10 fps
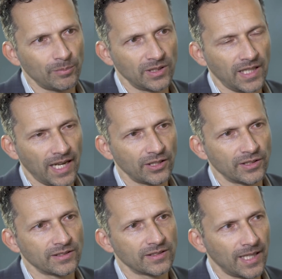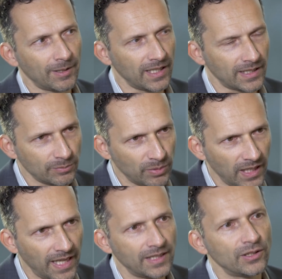applications, uh,
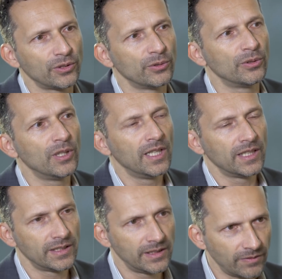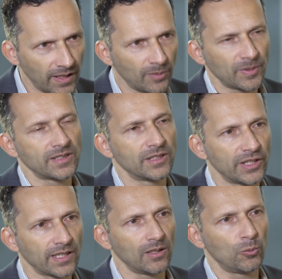explain to developers in
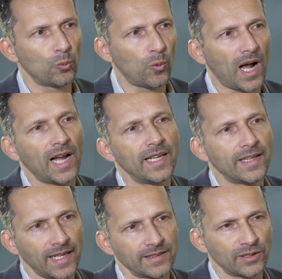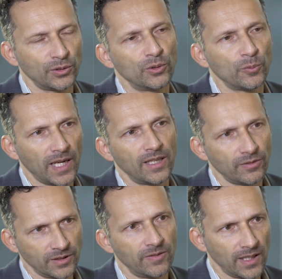general why that's a good way
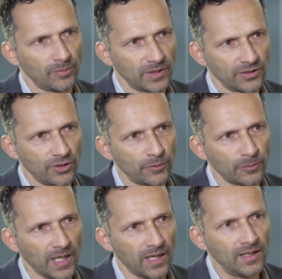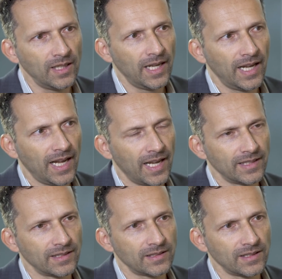of developing software.
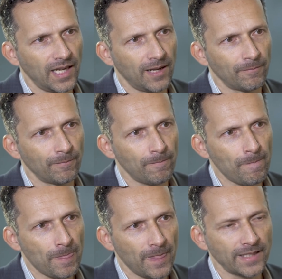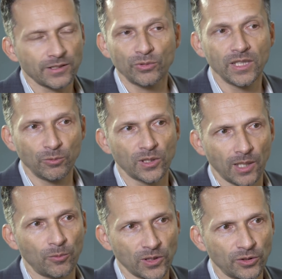And um, that's really what
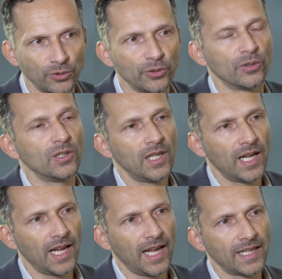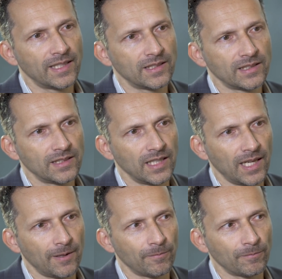I want to do. And
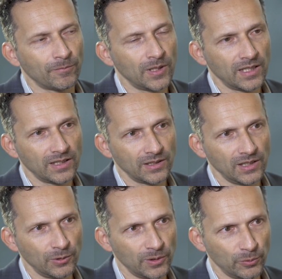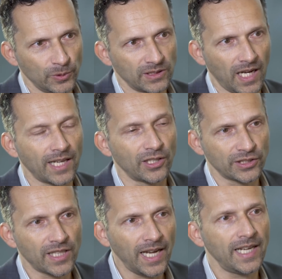um, with I
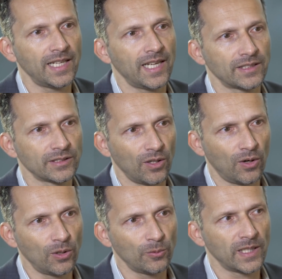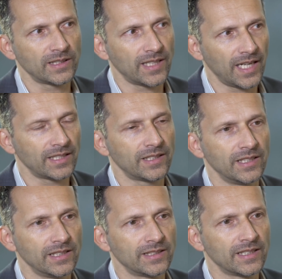H K has always had
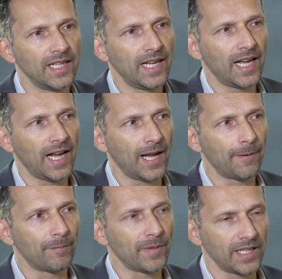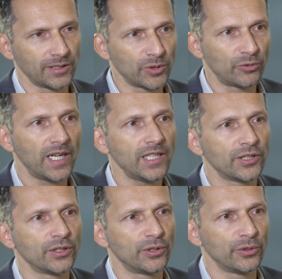this um,
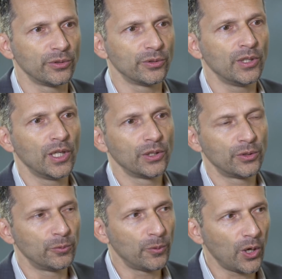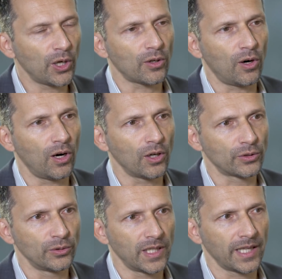aspiration to, to work
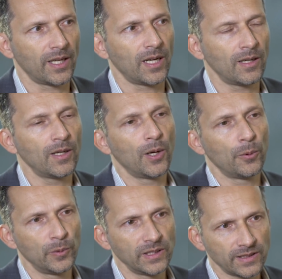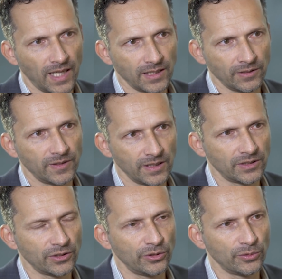together with scientific
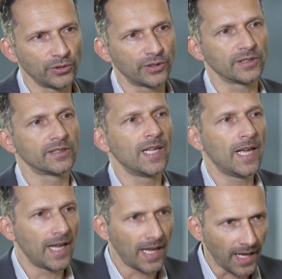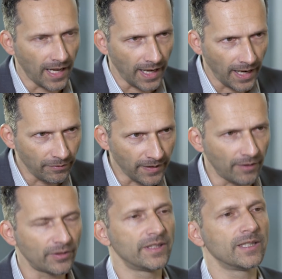institutions, uh, have
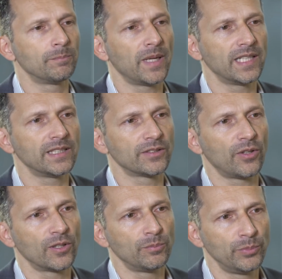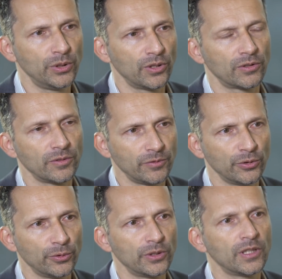everything based on
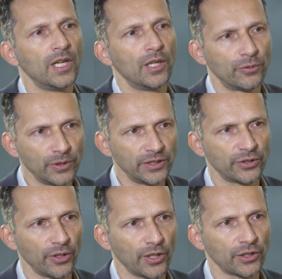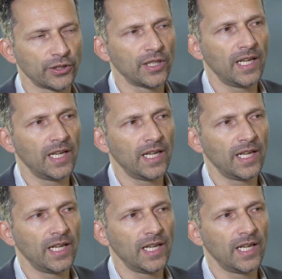peer-reviewed research,